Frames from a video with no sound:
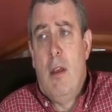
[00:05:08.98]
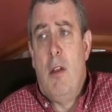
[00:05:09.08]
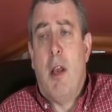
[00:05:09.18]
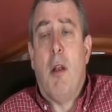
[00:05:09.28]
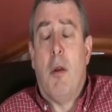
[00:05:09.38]

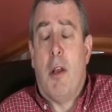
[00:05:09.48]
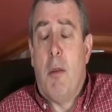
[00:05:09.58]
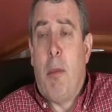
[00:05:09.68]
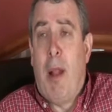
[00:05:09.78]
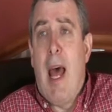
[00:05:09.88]
You take a look
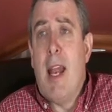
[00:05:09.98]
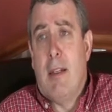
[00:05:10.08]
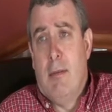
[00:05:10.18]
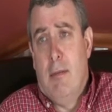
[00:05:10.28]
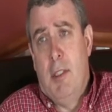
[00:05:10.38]
at the
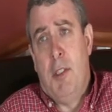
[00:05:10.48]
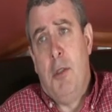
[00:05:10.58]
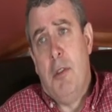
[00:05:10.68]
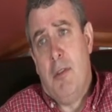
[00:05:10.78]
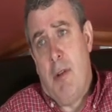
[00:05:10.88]
planet,
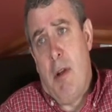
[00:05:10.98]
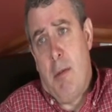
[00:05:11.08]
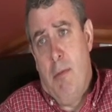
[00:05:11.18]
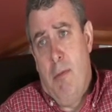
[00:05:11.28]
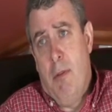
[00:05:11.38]
issues
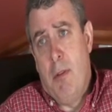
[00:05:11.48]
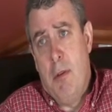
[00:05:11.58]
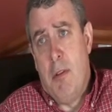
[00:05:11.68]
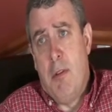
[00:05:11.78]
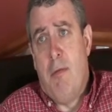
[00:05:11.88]
around the,
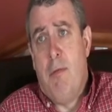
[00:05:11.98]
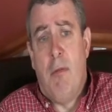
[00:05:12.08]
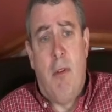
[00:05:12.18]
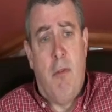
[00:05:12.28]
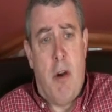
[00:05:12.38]
use of
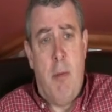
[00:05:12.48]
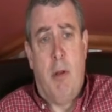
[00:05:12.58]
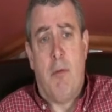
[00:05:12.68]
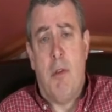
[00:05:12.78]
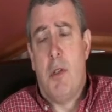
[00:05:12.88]

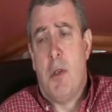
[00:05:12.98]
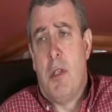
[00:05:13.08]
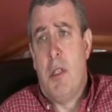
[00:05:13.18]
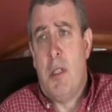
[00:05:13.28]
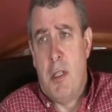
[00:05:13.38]
environmental
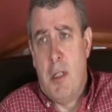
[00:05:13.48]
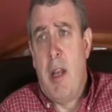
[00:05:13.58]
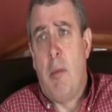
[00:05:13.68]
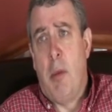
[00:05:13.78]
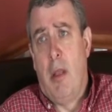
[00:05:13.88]
resources,
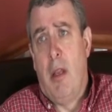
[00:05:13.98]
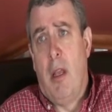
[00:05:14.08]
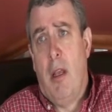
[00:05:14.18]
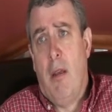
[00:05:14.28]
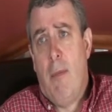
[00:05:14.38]
sustainability.